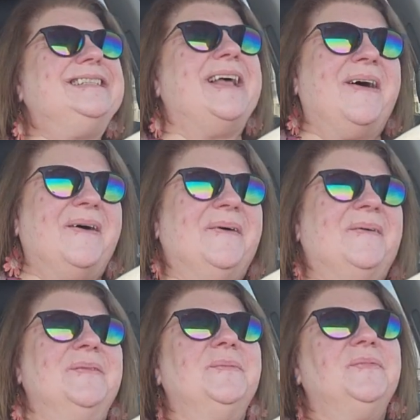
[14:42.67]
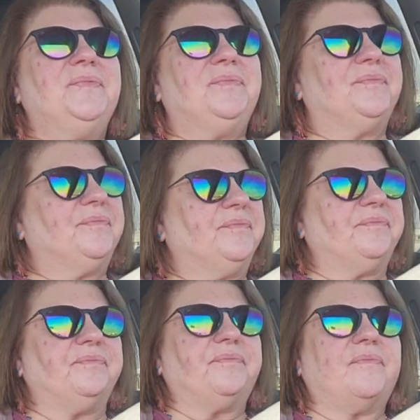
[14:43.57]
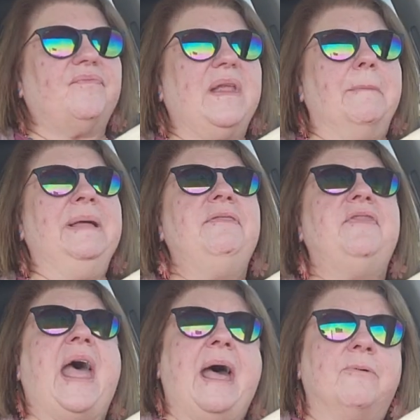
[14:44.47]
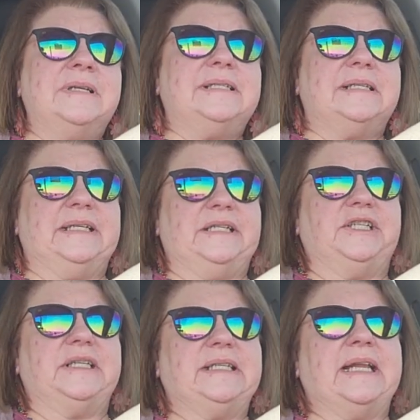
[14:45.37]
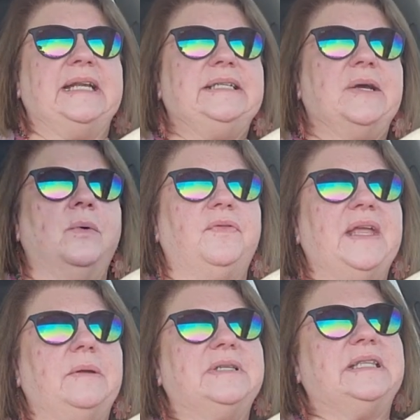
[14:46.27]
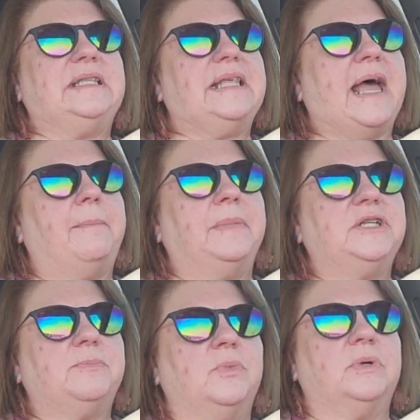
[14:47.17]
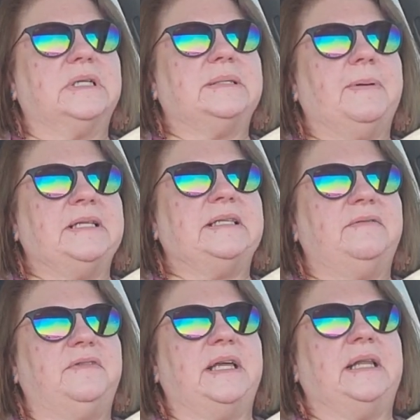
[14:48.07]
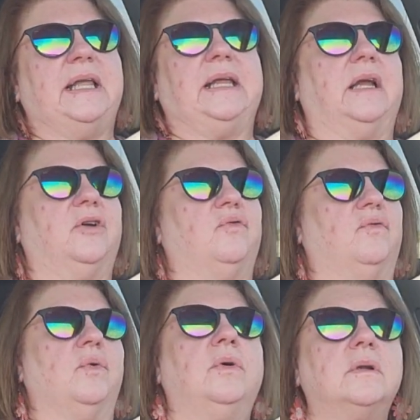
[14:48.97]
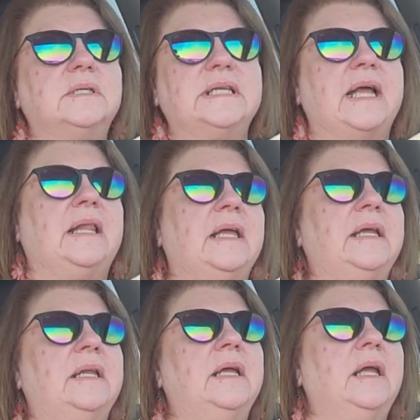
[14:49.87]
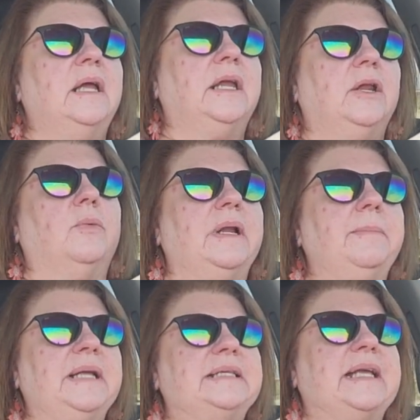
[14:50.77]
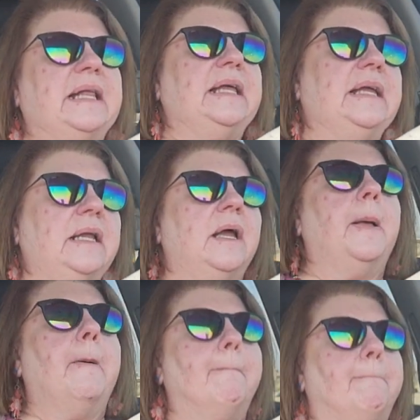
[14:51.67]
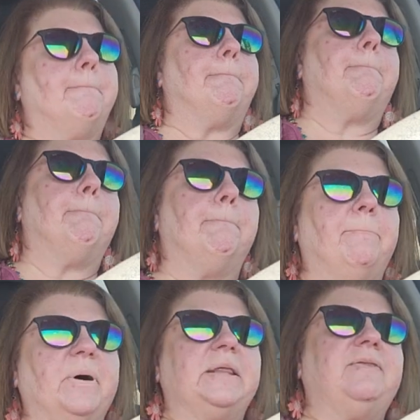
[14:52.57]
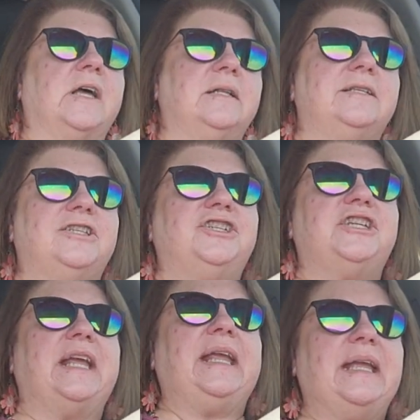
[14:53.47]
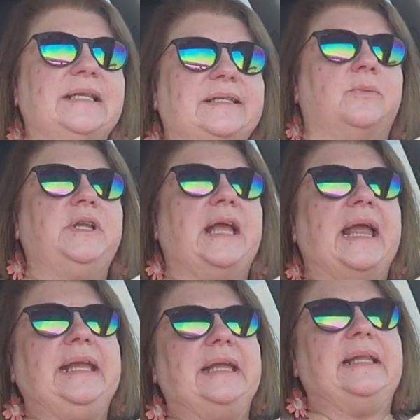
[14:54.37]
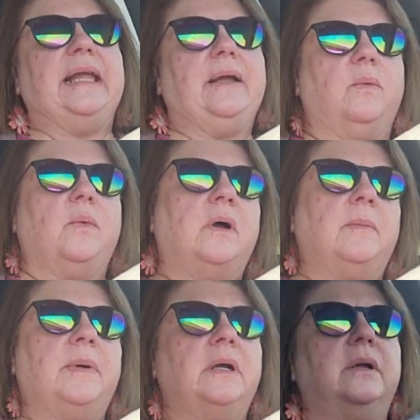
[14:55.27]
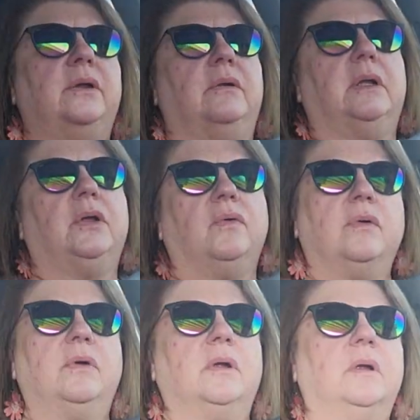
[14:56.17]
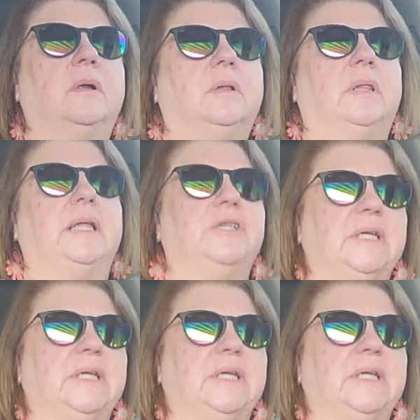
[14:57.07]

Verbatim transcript: so, but that was delicious. And I don't think it was that much more expensive than like a Kroger salad, you know, ready-made salad. But the chicken, so when I get like a Walmart or a Kroger, like